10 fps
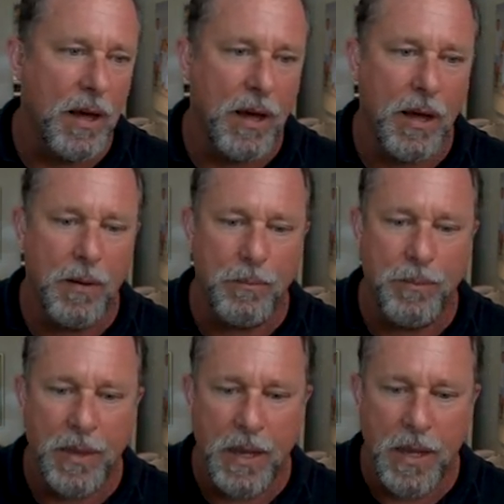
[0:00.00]

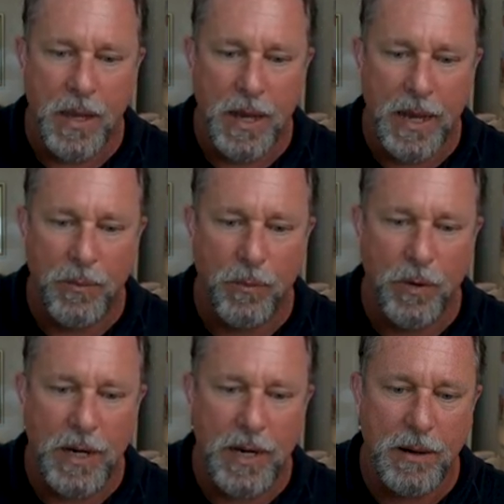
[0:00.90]
Um,
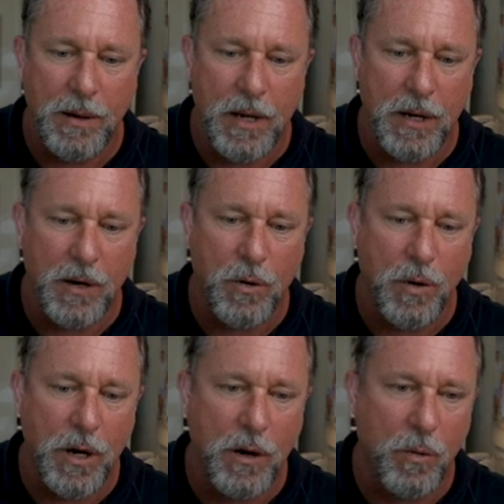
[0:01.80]
and we end up going
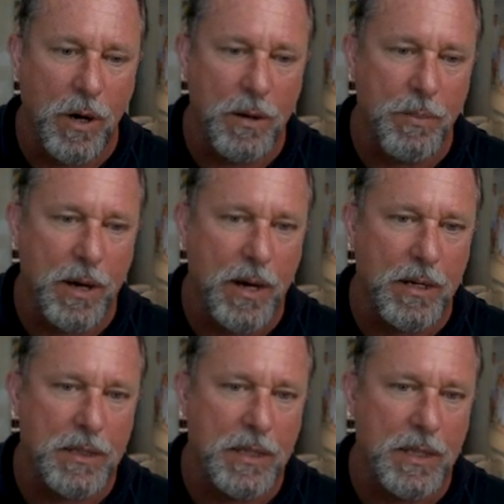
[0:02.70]
quite a way
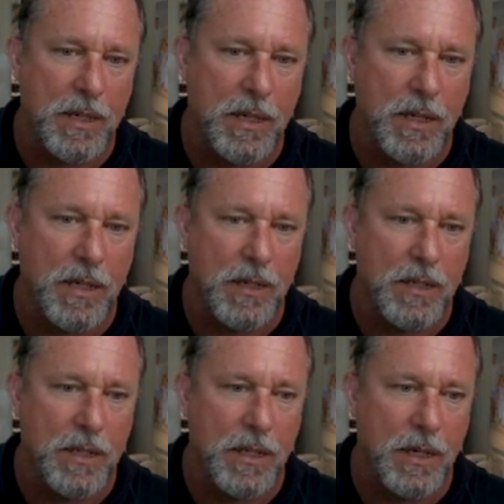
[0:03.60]
past.
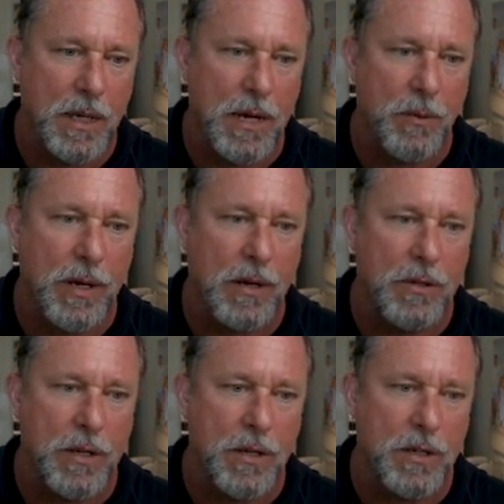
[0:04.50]
Let's see, there we
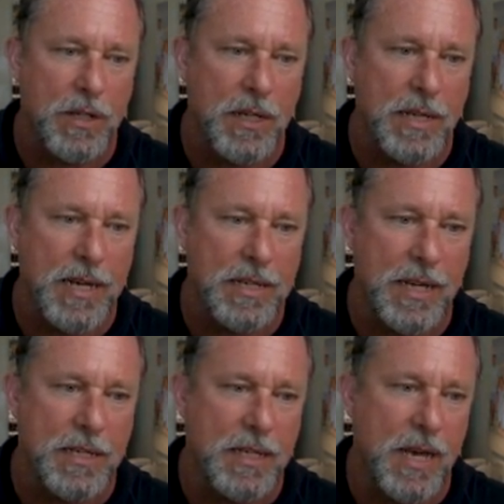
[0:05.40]
go. So you can see
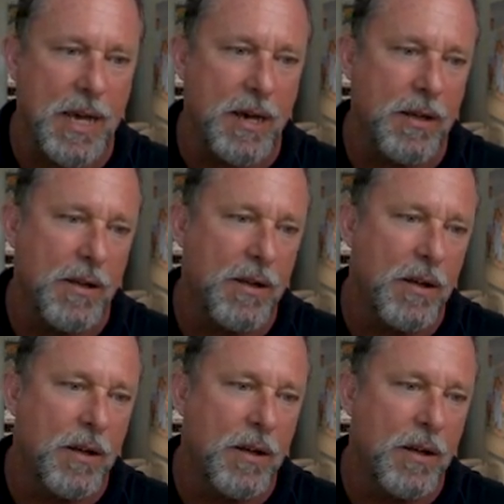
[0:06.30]
that's us there